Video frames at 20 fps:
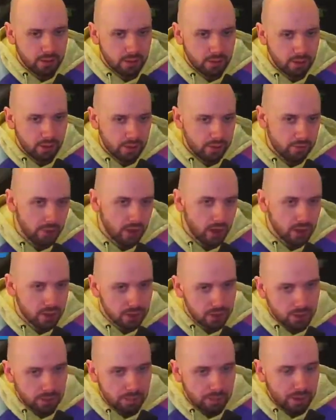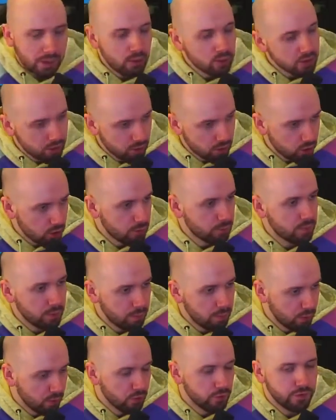You're building up your
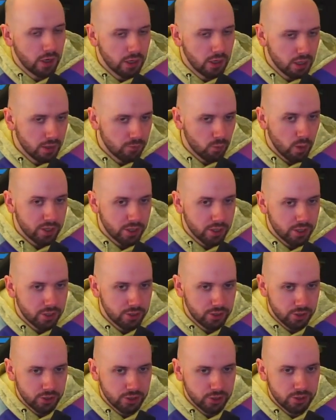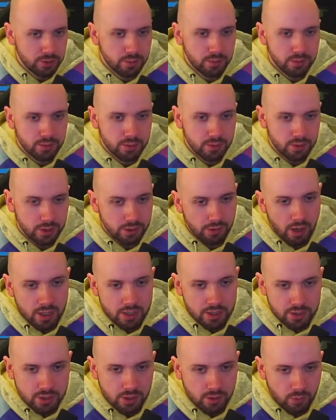portfolio of what you can do, or your
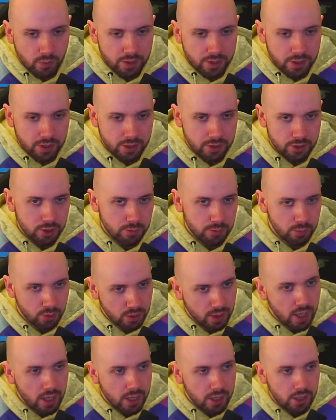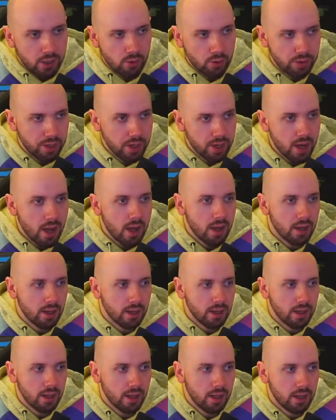arsenal of what you can do, but you're not
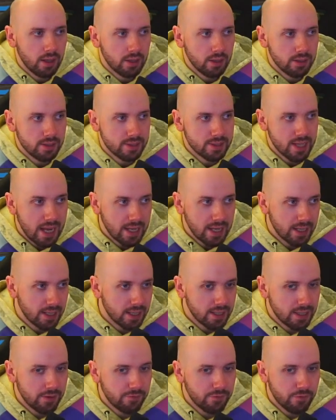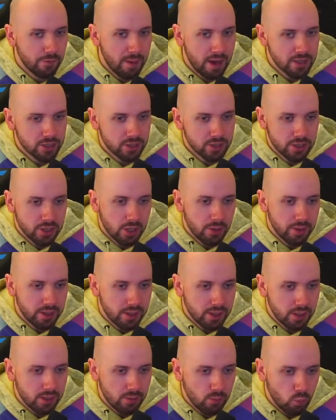taking in the information, so
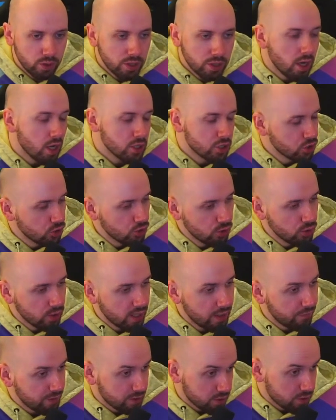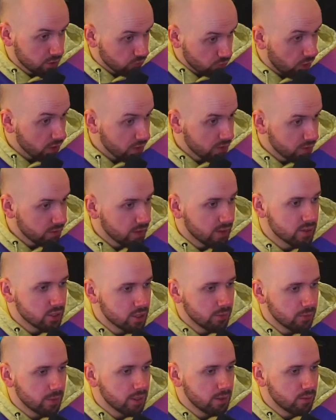we're not sure if it's the right thing to
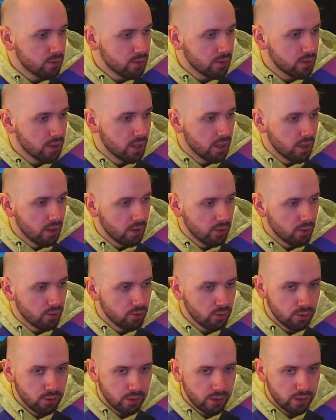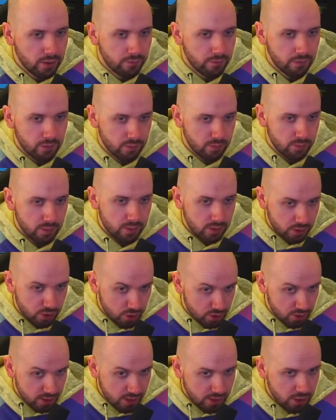do anymore, or if you
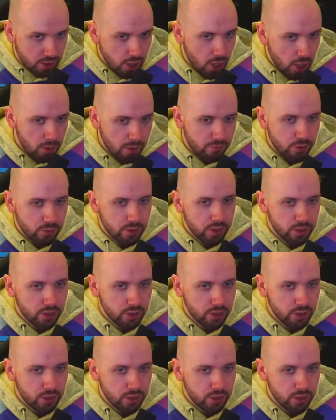just need to know if you